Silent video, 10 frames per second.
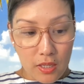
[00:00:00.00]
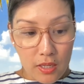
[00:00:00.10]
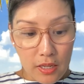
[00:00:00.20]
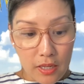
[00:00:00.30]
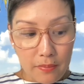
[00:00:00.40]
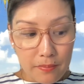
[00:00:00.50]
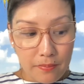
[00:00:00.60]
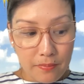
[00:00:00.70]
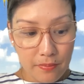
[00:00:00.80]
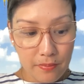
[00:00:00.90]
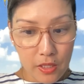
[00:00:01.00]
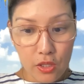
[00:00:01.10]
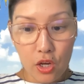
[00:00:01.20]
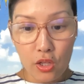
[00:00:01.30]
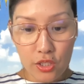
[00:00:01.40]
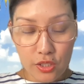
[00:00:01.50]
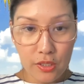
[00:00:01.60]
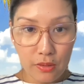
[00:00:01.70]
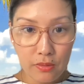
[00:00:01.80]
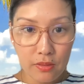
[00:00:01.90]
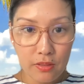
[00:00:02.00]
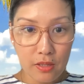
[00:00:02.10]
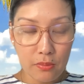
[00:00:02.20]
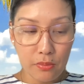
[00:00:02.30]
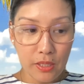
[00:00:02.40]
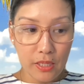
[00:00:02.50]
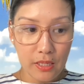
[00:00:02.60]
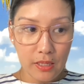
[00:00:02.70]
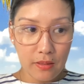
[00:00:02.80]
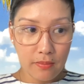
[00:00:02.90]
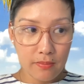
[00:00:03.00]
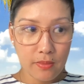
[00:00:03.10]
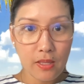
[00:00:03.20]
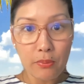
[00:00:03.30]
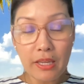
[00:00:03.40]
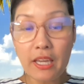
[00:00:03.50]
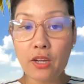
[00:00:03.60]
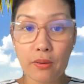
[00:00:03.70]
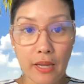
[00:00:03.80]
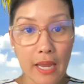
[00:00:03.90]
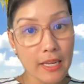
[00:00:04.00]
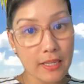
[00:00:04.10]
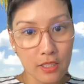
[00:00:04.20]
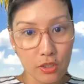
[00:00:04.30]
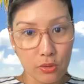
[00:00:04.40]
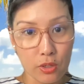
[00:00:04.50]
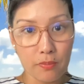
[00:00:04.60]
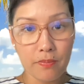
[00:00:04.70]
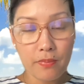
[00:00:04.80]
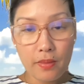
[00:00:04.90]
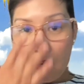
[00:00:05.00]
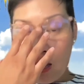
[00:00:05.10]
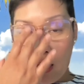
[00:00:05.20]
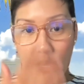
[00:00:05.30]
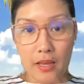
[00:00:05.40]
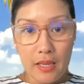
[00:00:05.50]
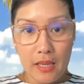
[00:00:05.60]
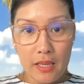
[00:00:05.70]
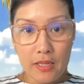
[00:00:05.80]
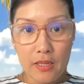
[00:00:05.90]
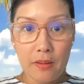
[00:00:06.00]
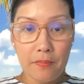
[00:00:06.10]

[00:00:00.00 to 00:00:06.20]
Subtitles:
the knowledge that we can create in group, and